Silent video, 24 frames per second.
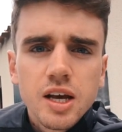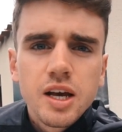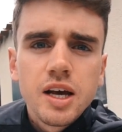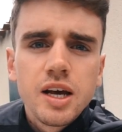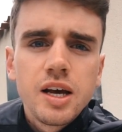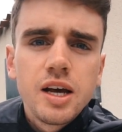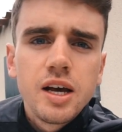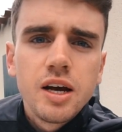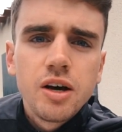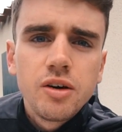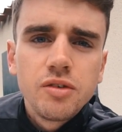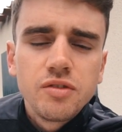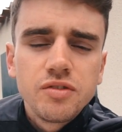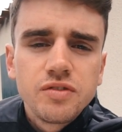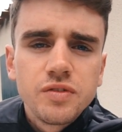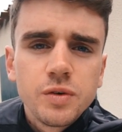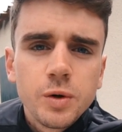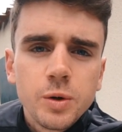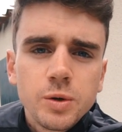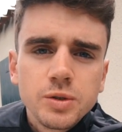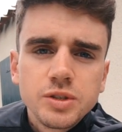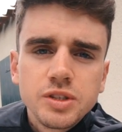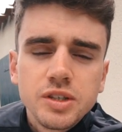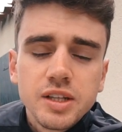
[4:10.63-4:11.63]
Uh,
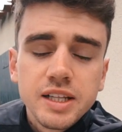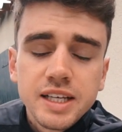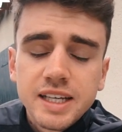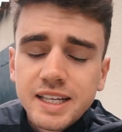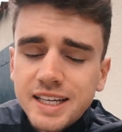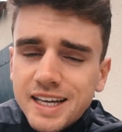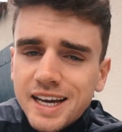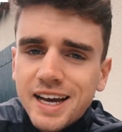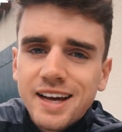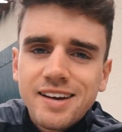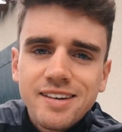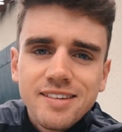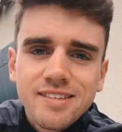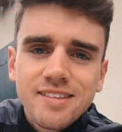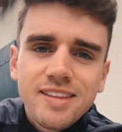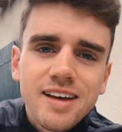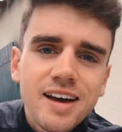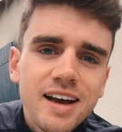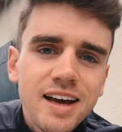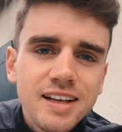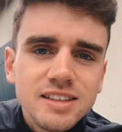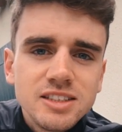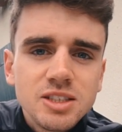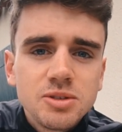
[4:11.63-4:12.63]
unfortunately, again,
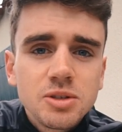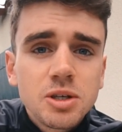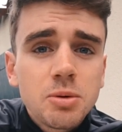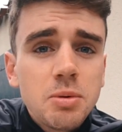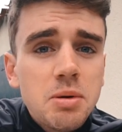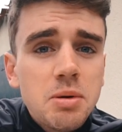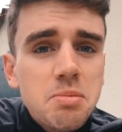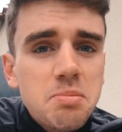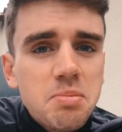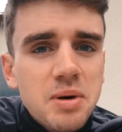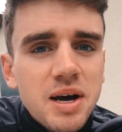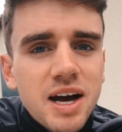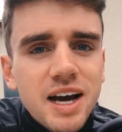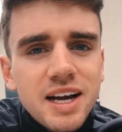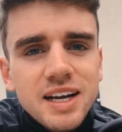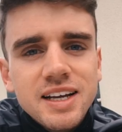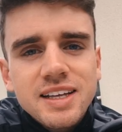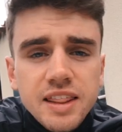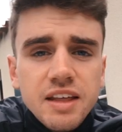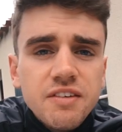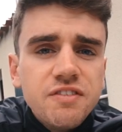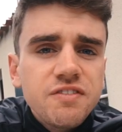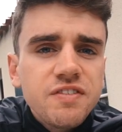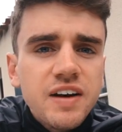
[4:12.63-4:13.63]
that ended up coming back.
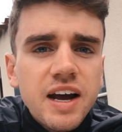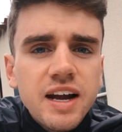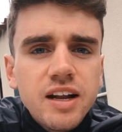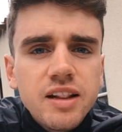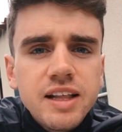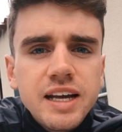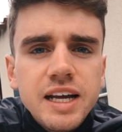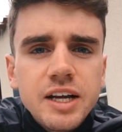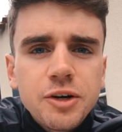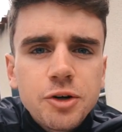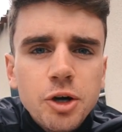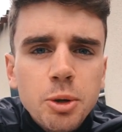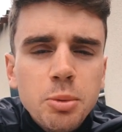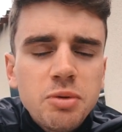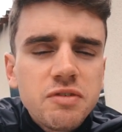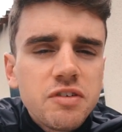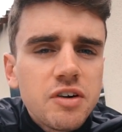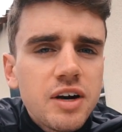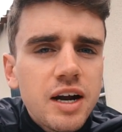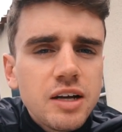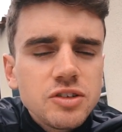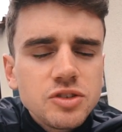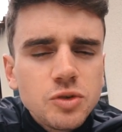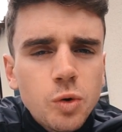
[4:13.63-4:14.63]
And then finally, a group of
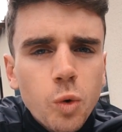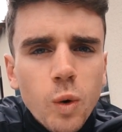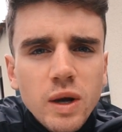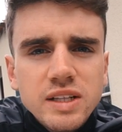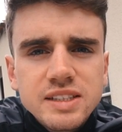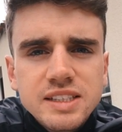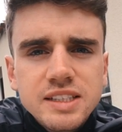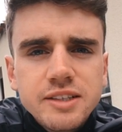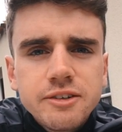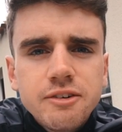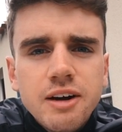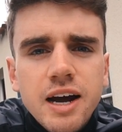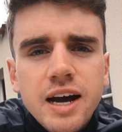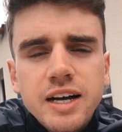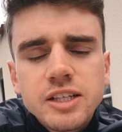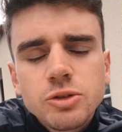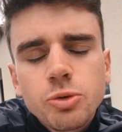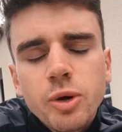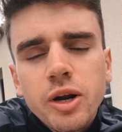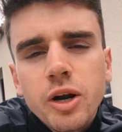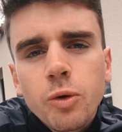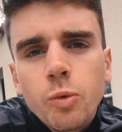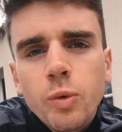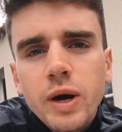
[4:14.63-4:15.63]
around twenty riders
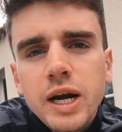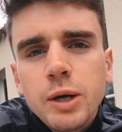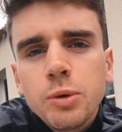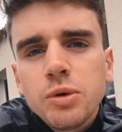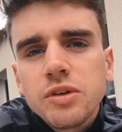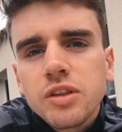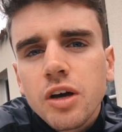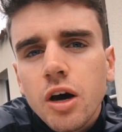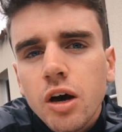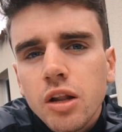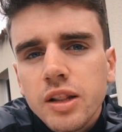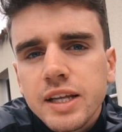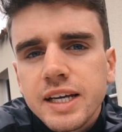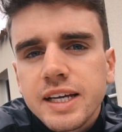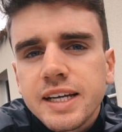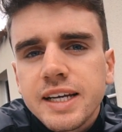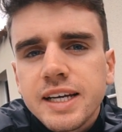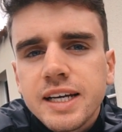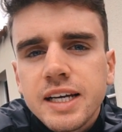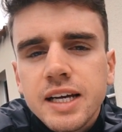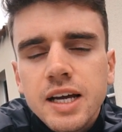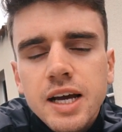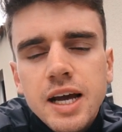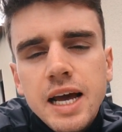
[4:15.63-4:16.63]
went away with Ollie in
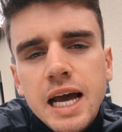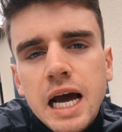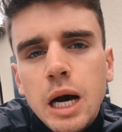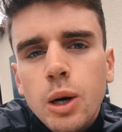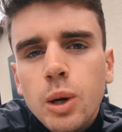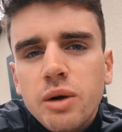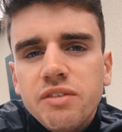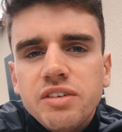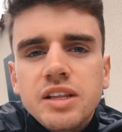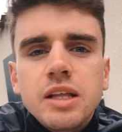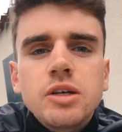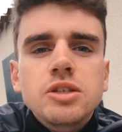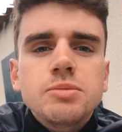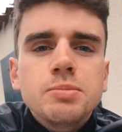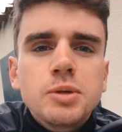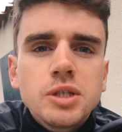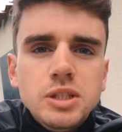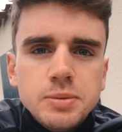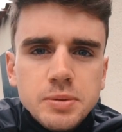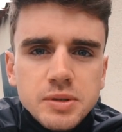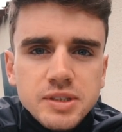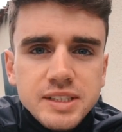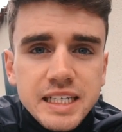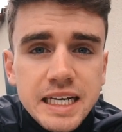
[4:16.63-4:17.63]
it. However, there was
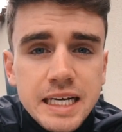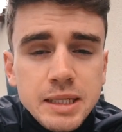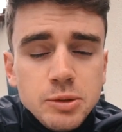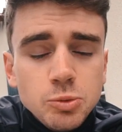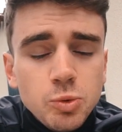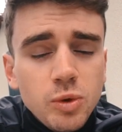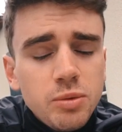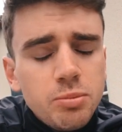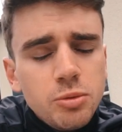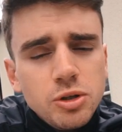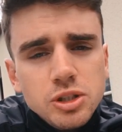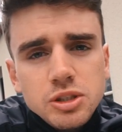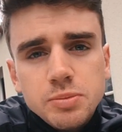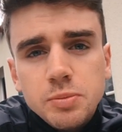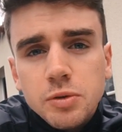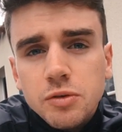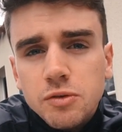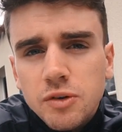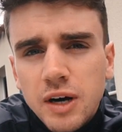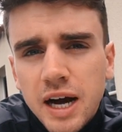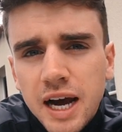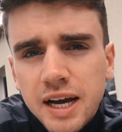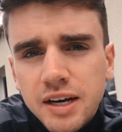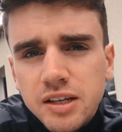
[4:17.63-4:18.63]
multiple teams with multiple
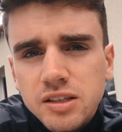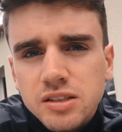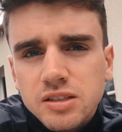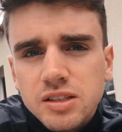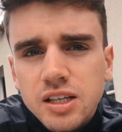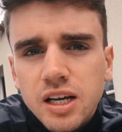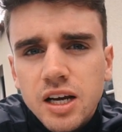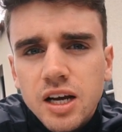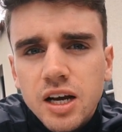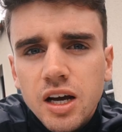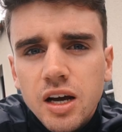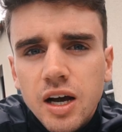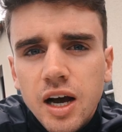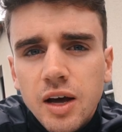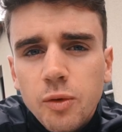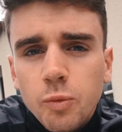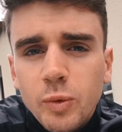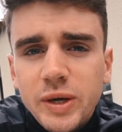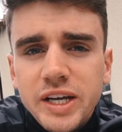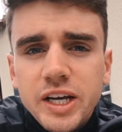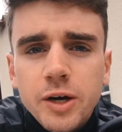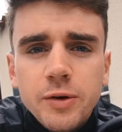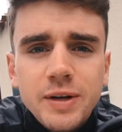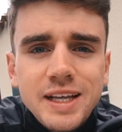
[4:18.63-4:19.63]
riders, uh, and
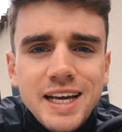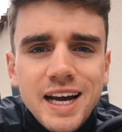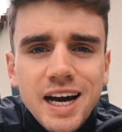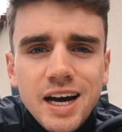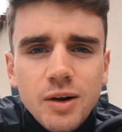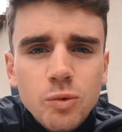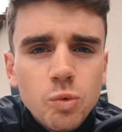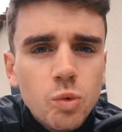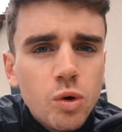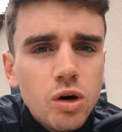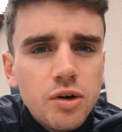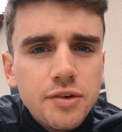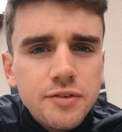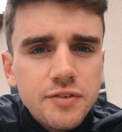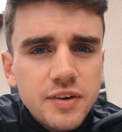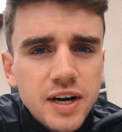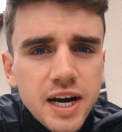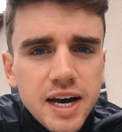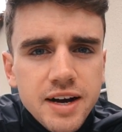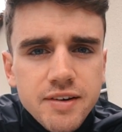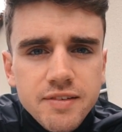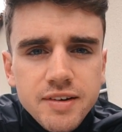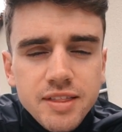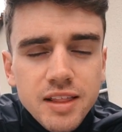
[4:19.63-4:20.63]
we only had one
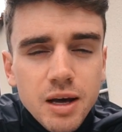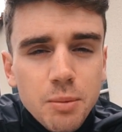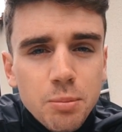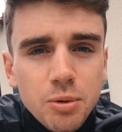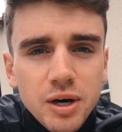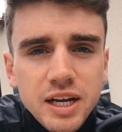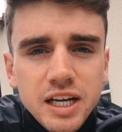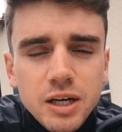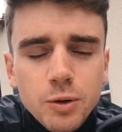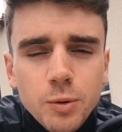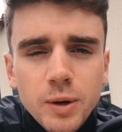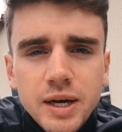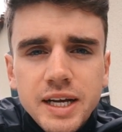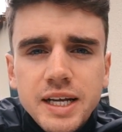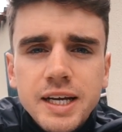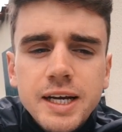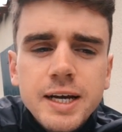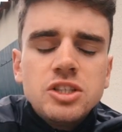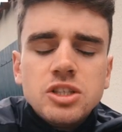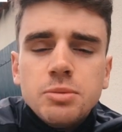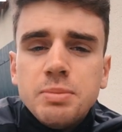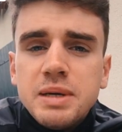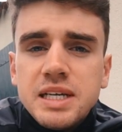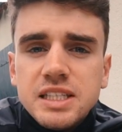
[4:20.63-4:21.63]
rider in that breakaway.
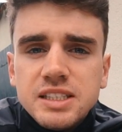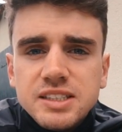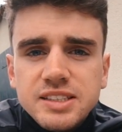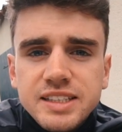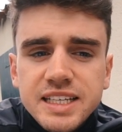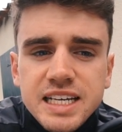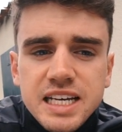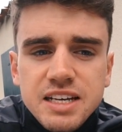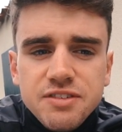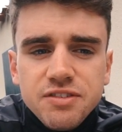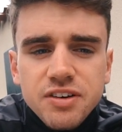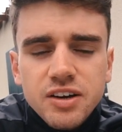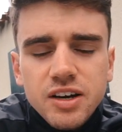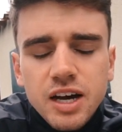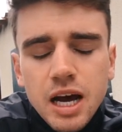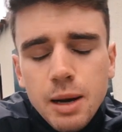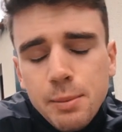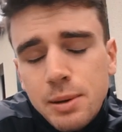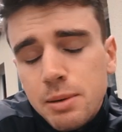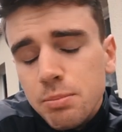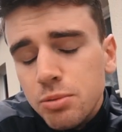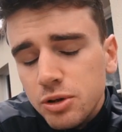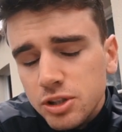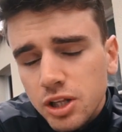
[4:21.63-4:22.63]
So me and Steve, I
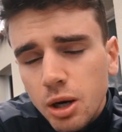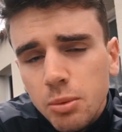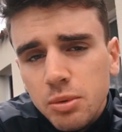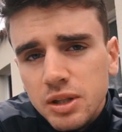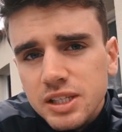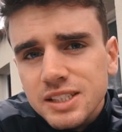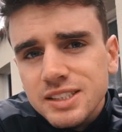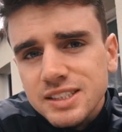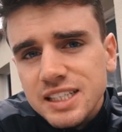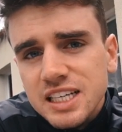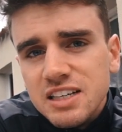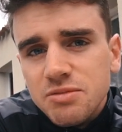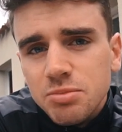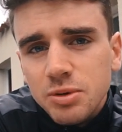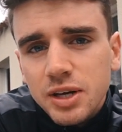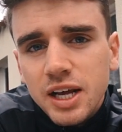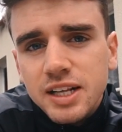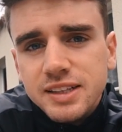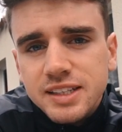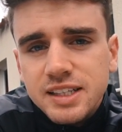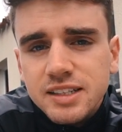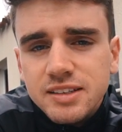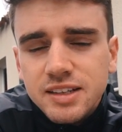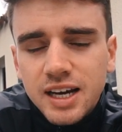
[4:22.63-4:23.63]
mean predominantly Steve, but
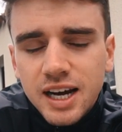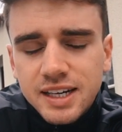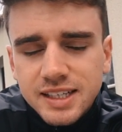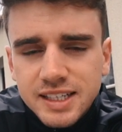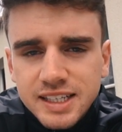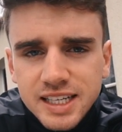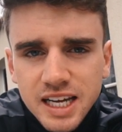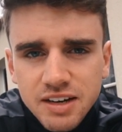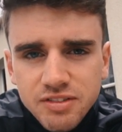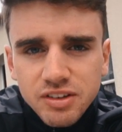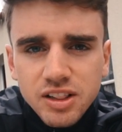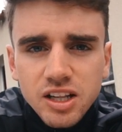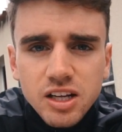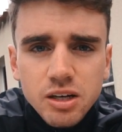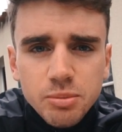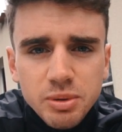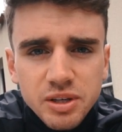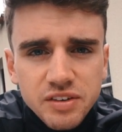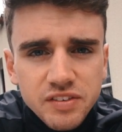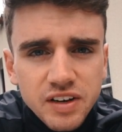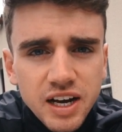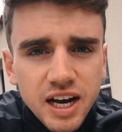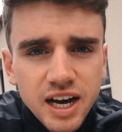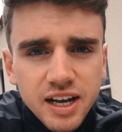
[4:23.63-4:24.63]
I did I did give a little
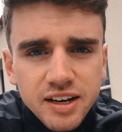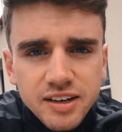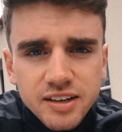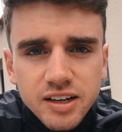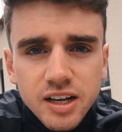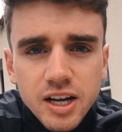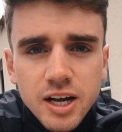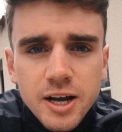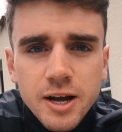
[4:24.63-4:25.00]
bit of a hand,